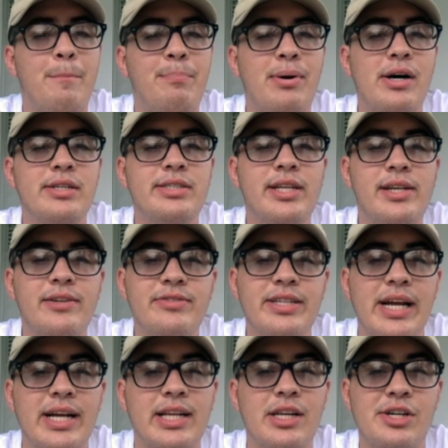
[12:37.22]
Positive
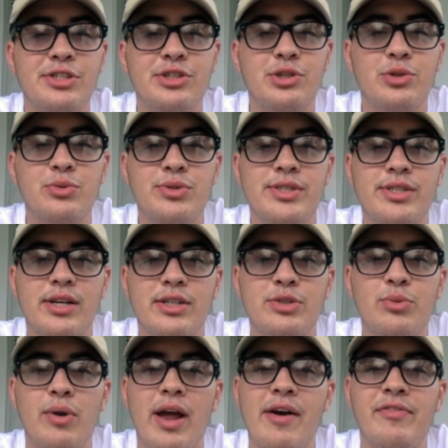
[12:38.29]
psychological results
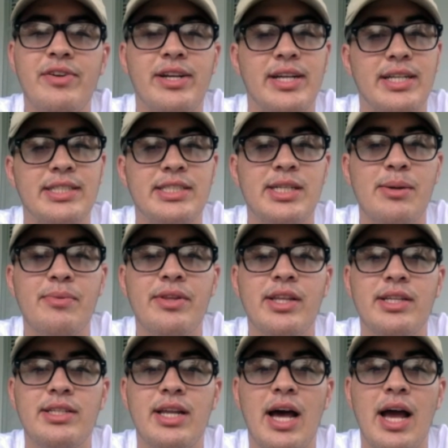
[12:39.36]
were evident in some of the
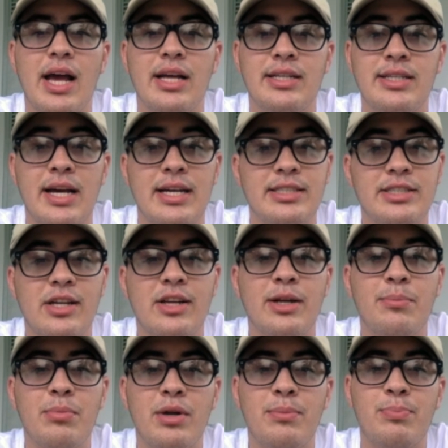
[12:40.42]
diastolic
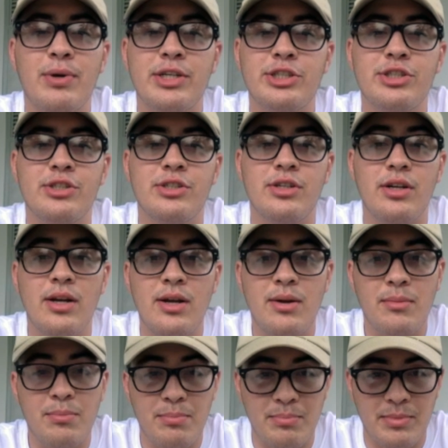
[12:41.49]
blood pressure
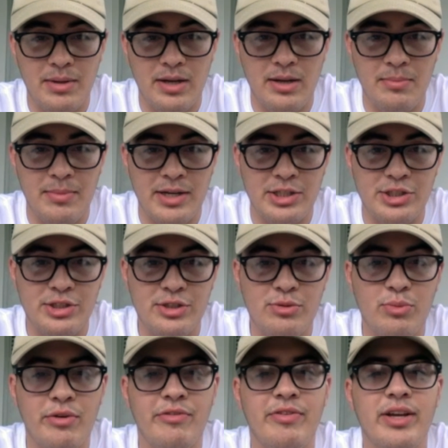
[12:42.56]
measures,
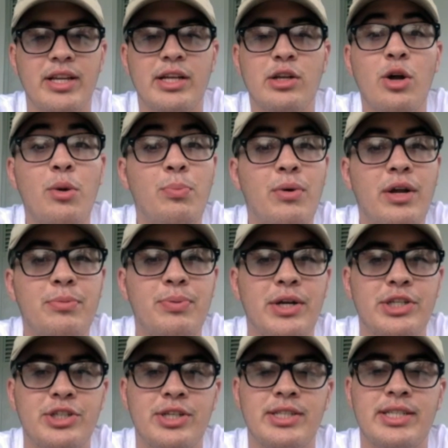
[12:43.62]
revealing low blood
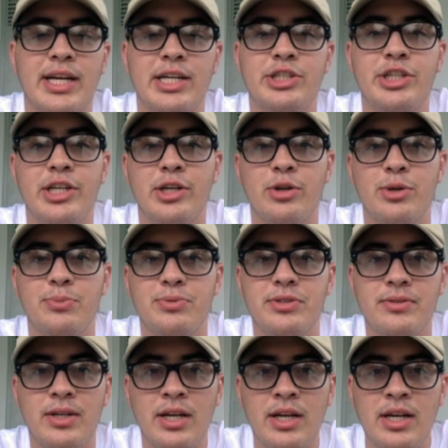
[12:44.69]
pressure in Tai Chi groups.
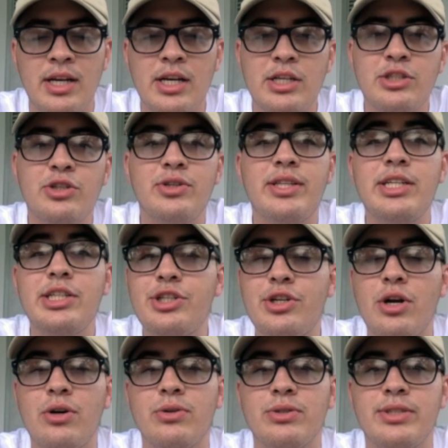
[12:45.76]
So this
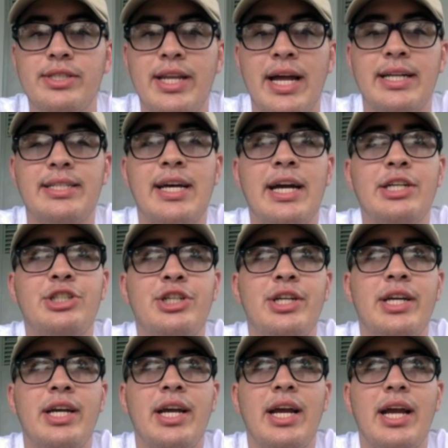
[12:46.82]
shows that Tai
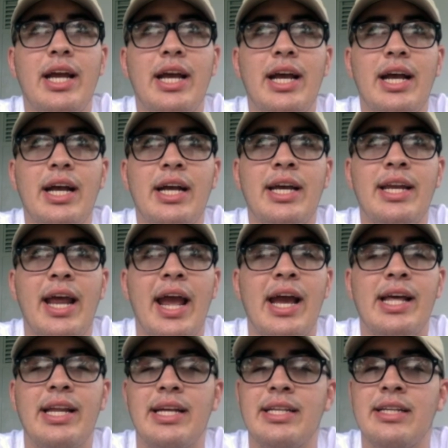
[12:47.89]
Chi can
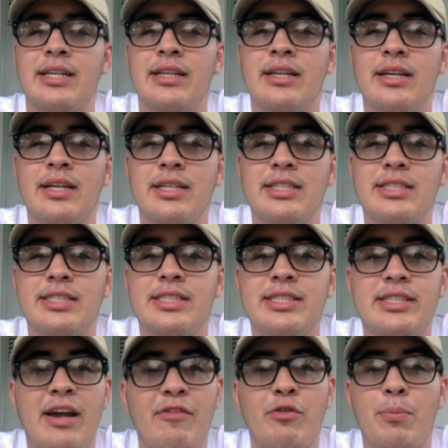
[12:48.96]
aid in
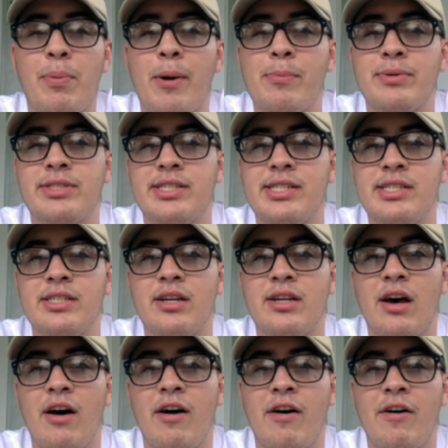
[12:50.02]
several purposes
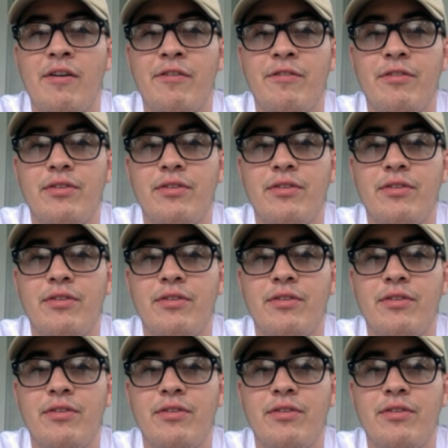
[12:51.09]
of